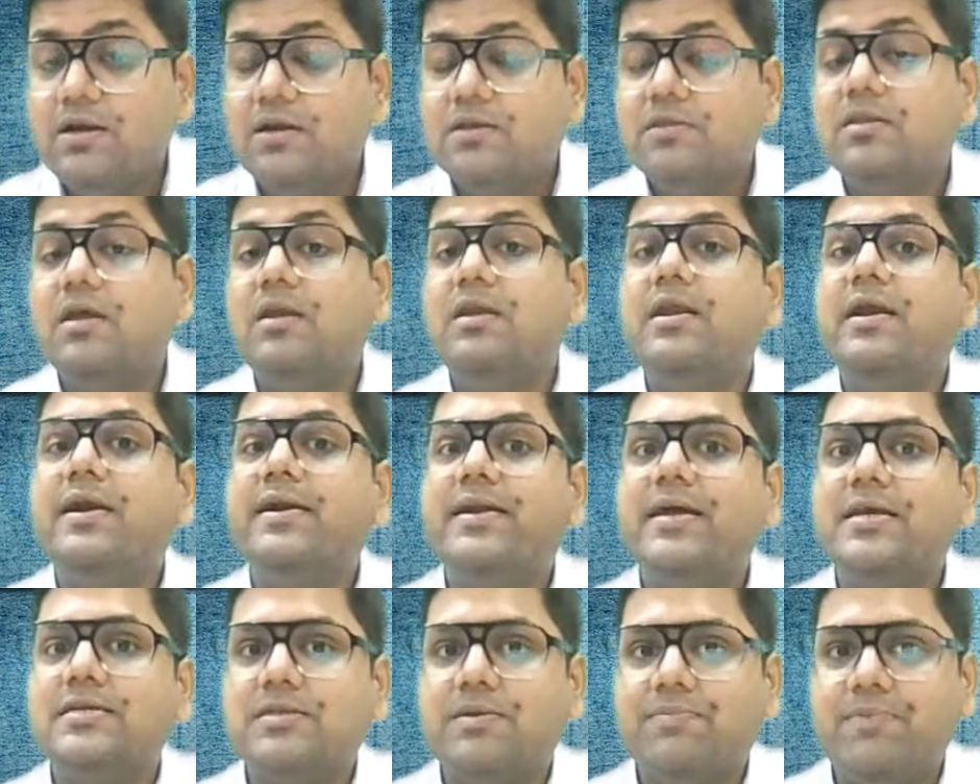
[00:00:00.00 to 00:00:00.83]
the
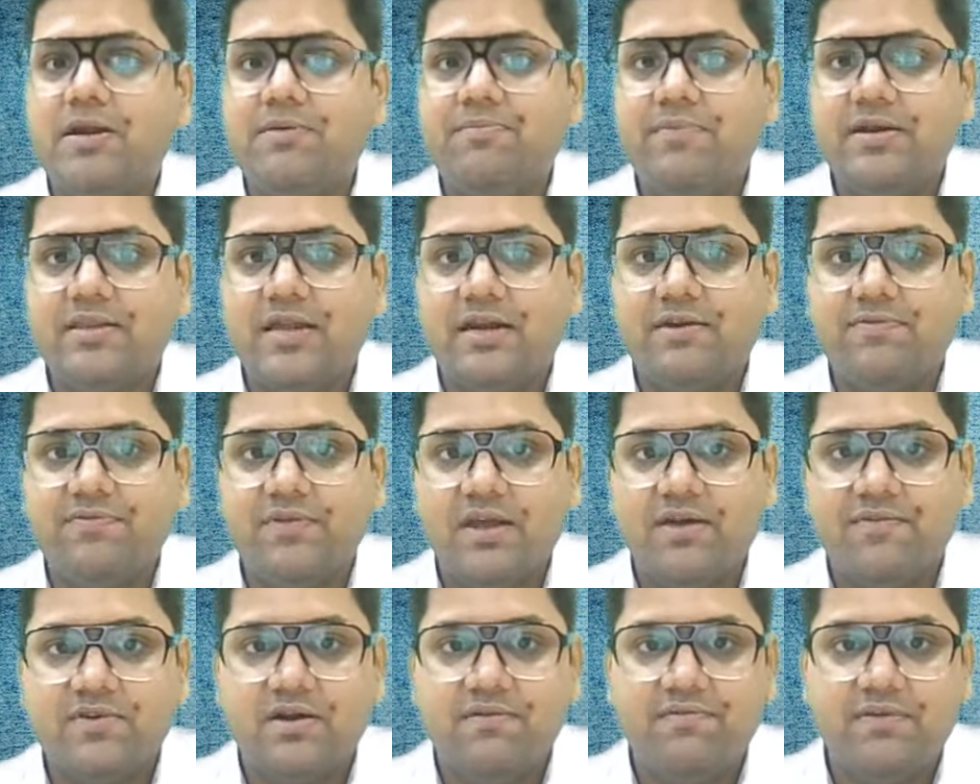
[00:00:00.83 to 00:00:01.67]
latest amendment that we
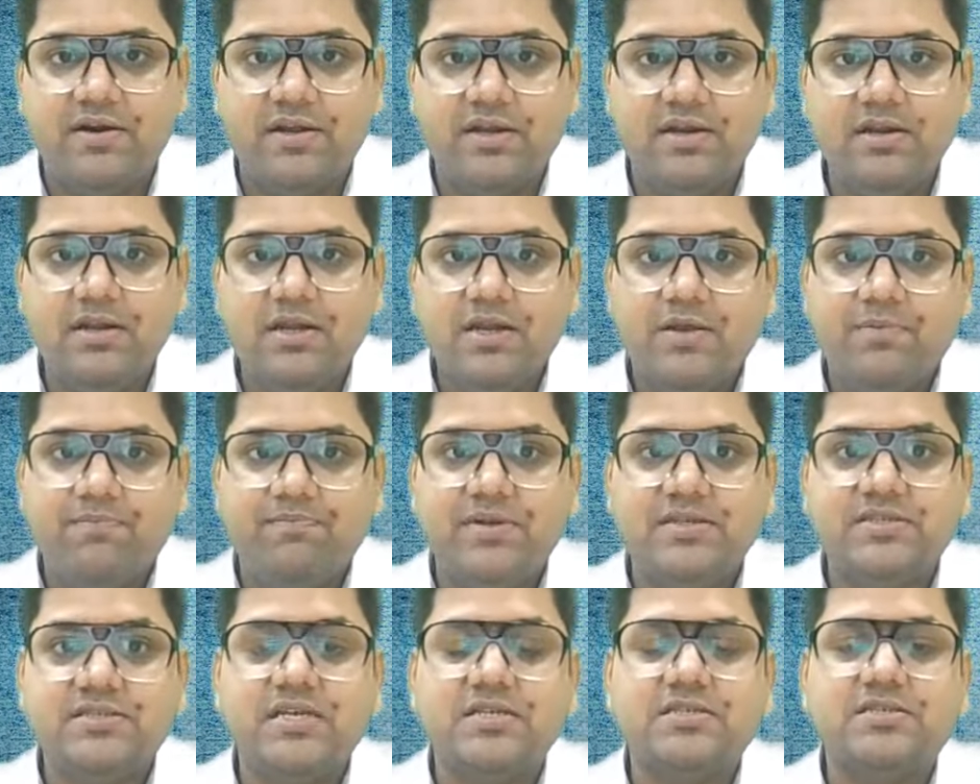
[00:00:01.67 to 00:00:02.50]
have covered in
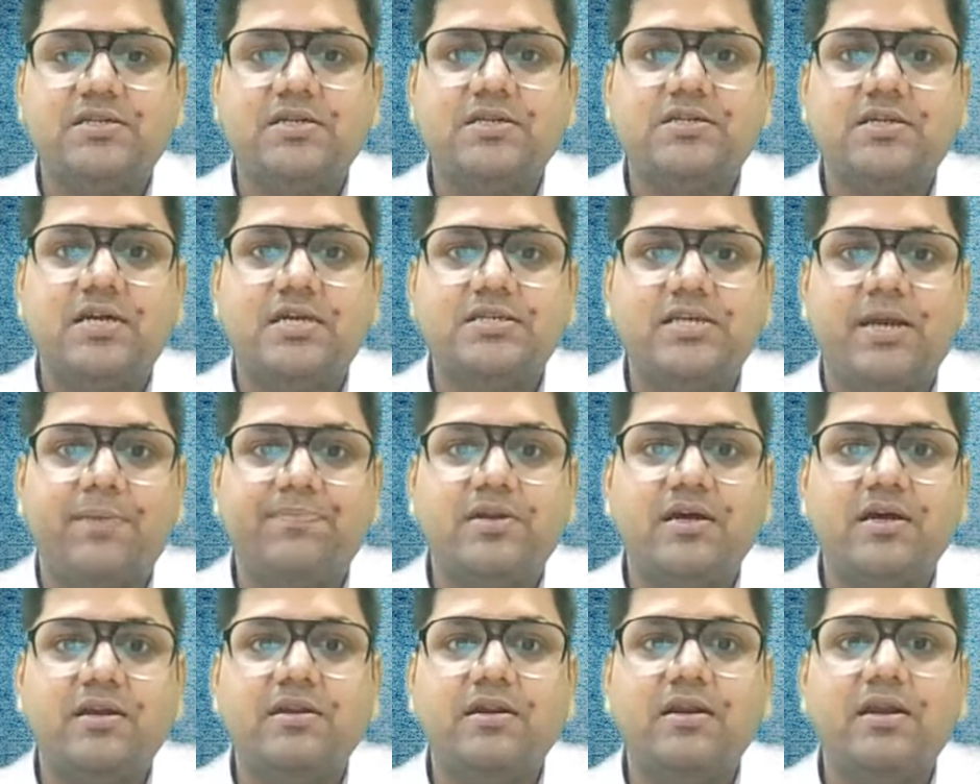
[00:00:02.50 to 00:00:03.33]
business trust ka
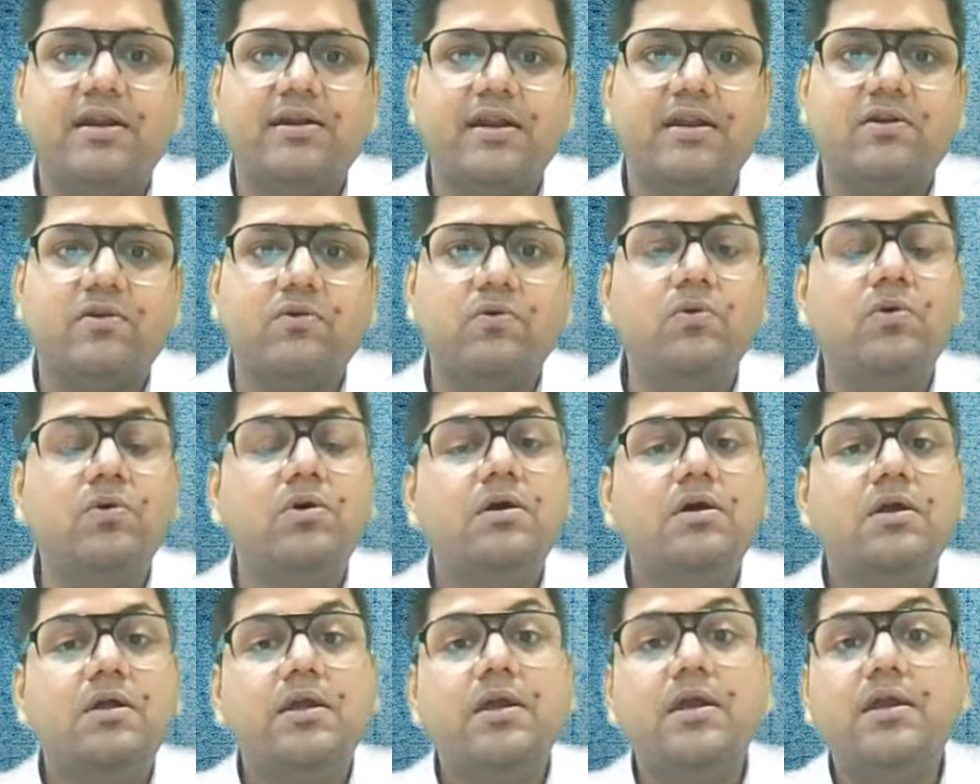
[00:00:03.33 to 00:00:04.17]
chapter relating to
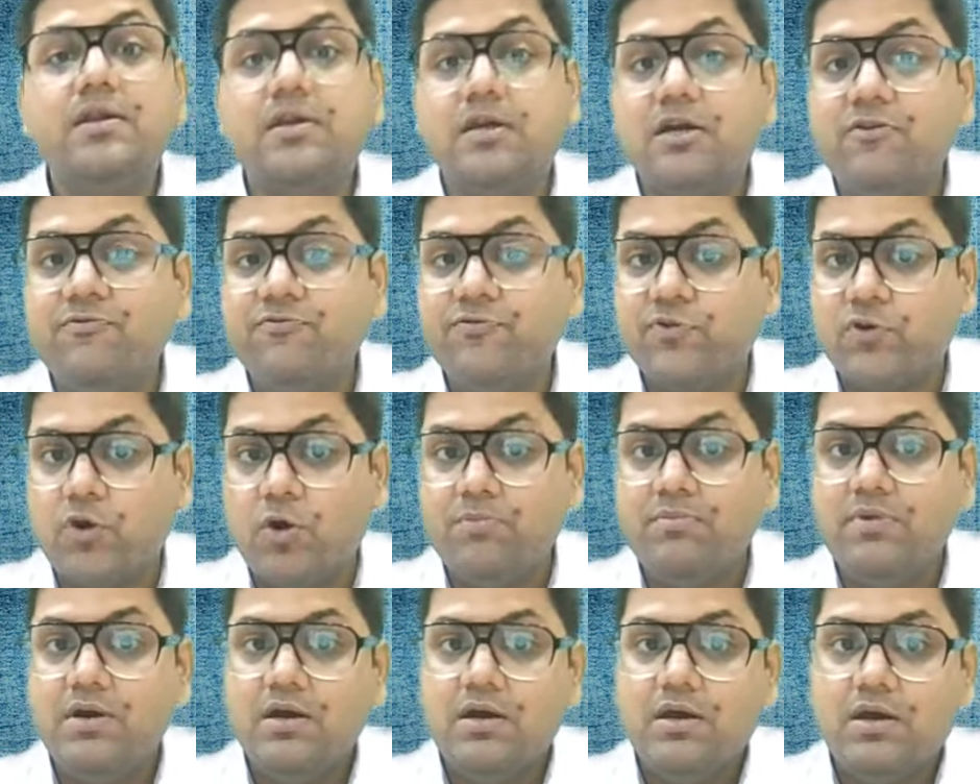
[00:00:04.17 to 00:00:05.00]
income
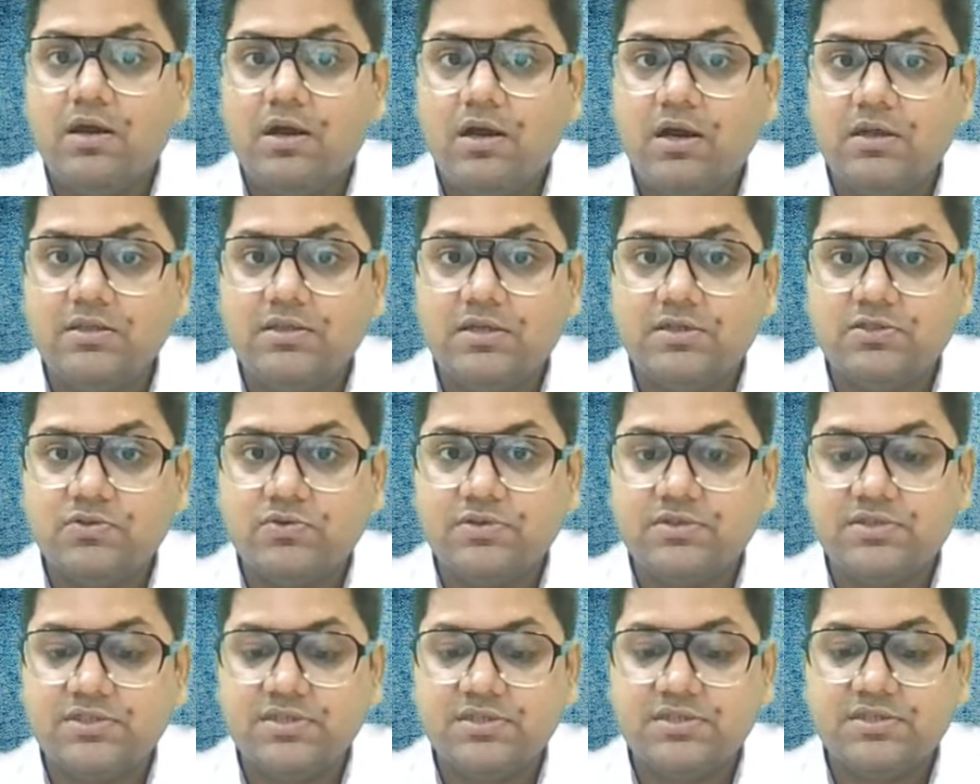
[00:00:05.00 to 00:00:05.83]
from other
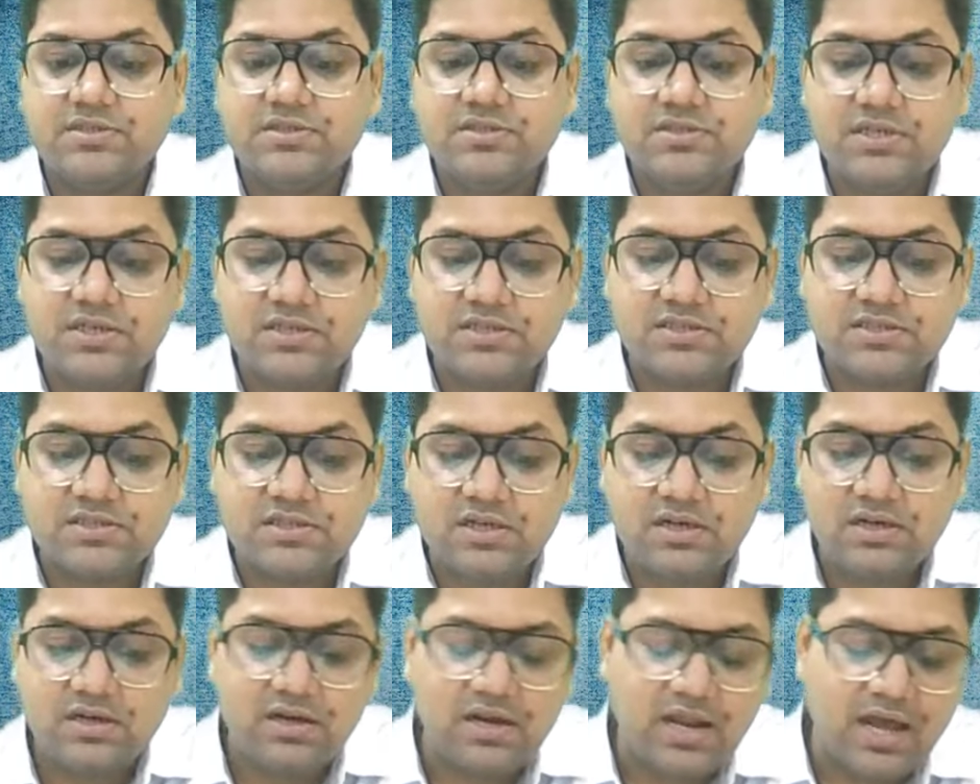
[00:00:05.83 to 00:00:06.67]
sources. This
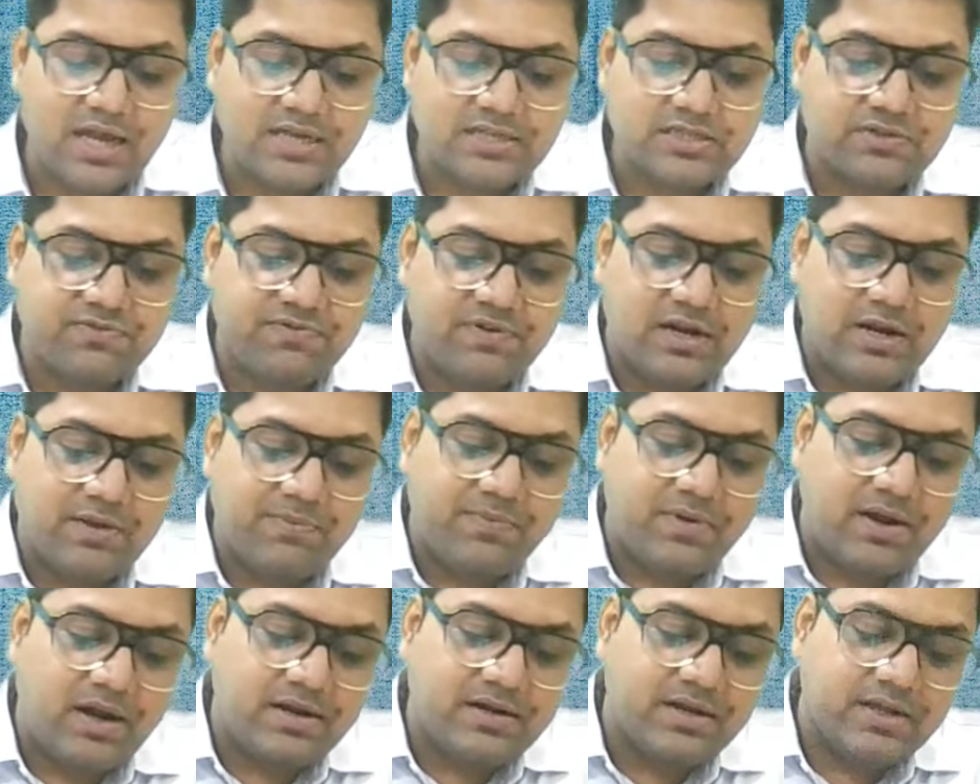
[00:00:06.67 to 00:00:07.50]
last wala
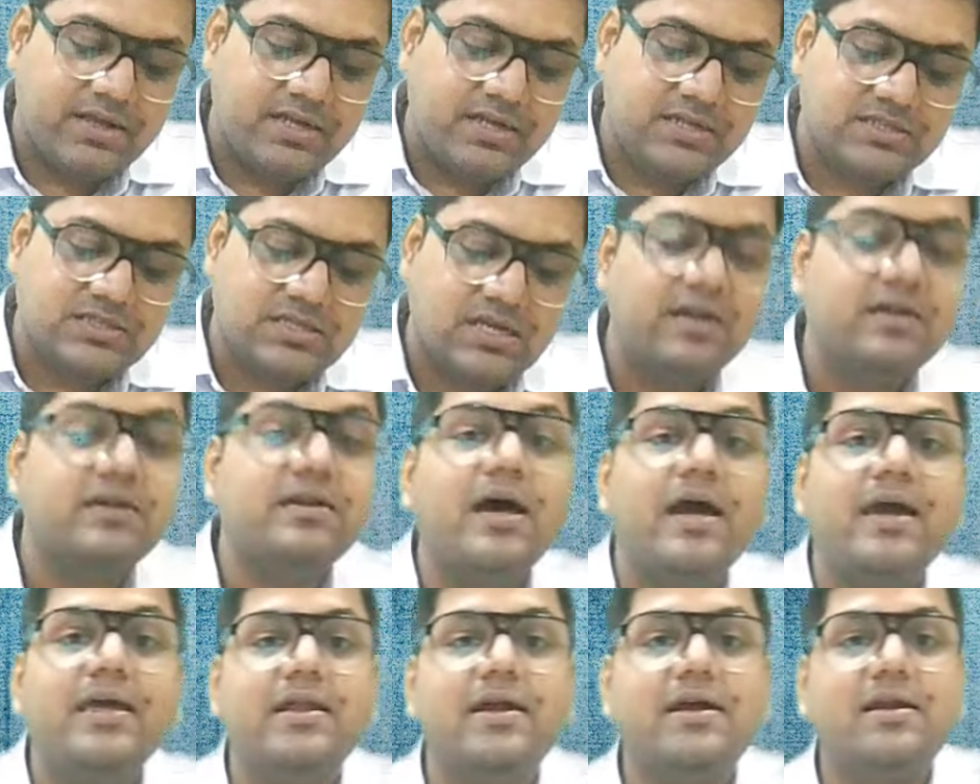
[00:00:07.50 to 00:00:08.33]
part is
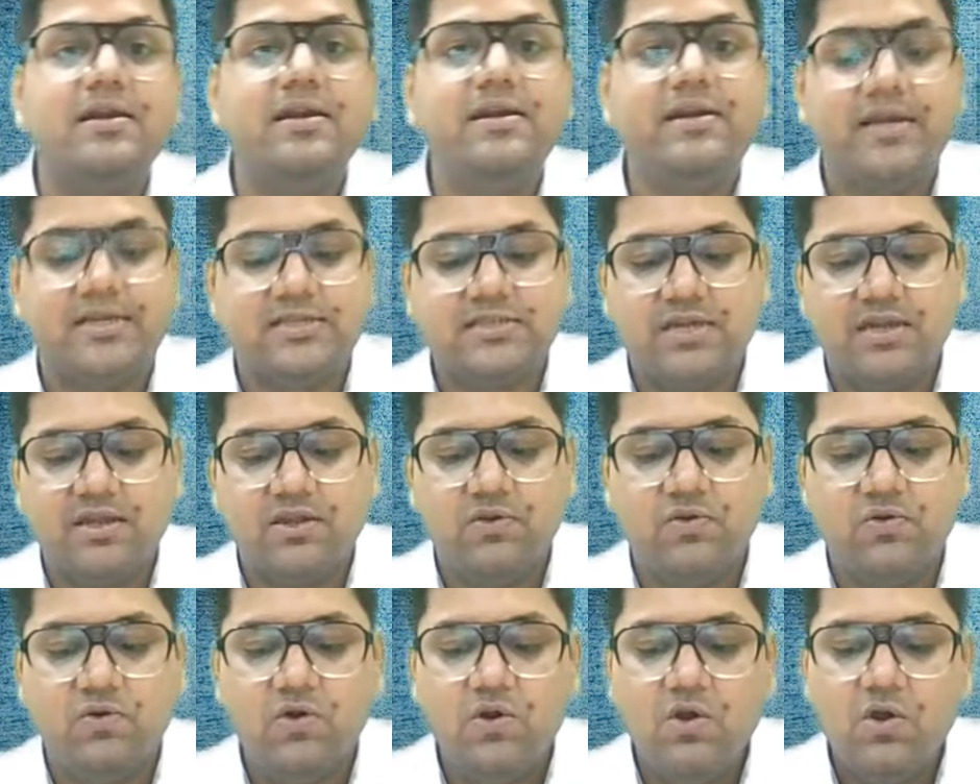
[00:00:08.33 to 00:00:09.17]
directly testing
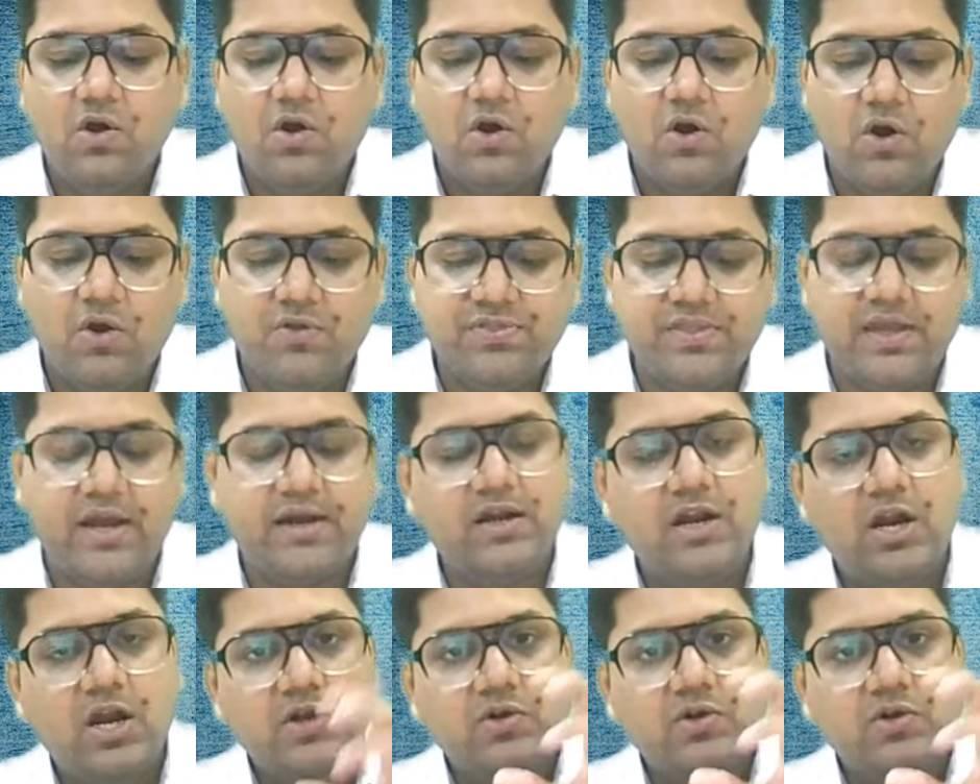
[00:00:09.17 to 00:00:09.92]
you on that.